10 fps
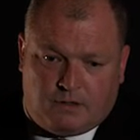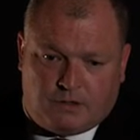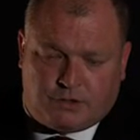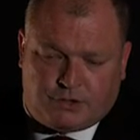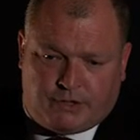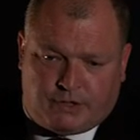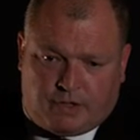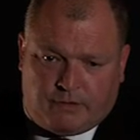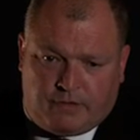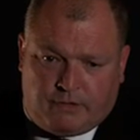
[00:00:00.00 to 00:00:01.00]
So she did
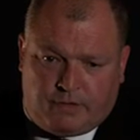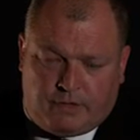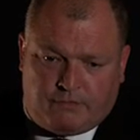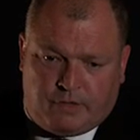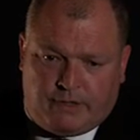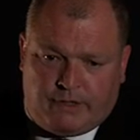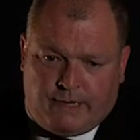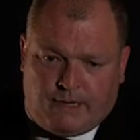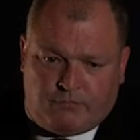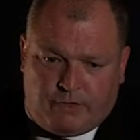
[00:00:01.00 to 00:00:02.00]
all the running
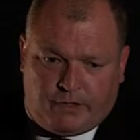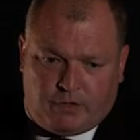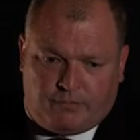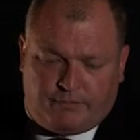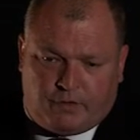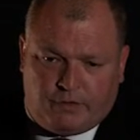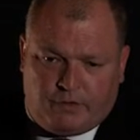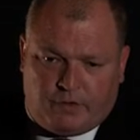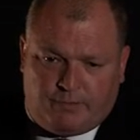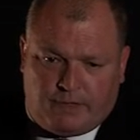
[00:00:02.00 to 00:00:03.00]
around, ringing up,
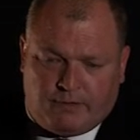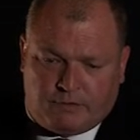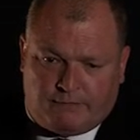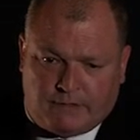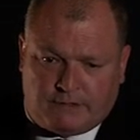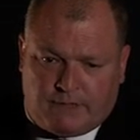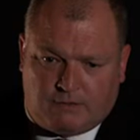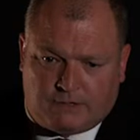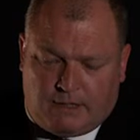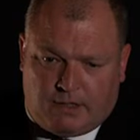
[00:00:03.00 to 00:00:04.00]
phoning up, and I was invited
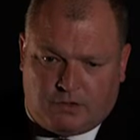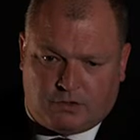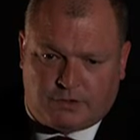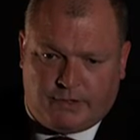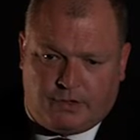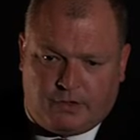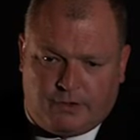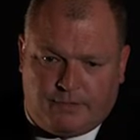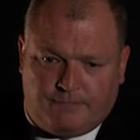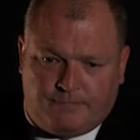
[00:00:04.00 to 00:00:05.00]
down to Harcourt Street in London.